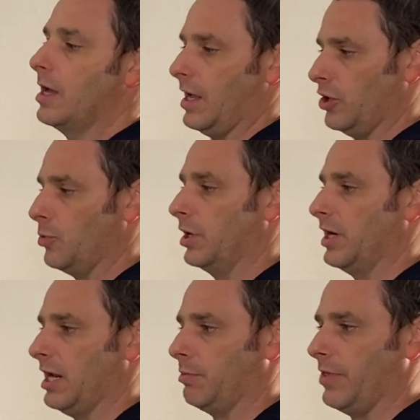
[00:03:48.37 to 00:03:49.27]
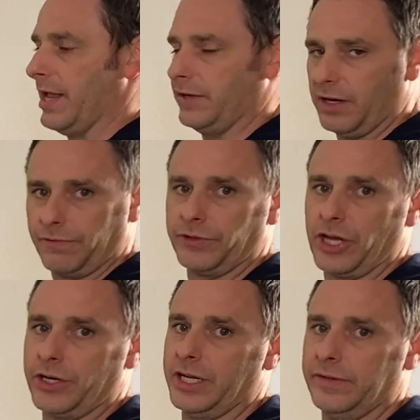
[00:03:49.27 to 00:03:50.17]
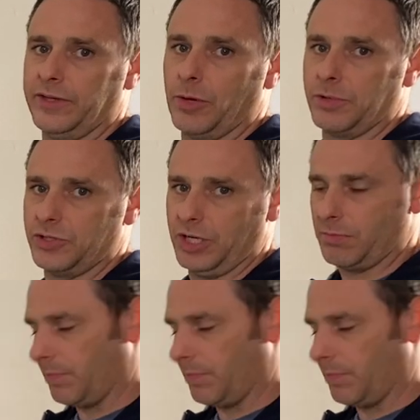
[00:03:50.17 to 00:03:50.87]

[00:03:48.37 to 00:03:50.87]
and you would enable that differently on an Intel machine,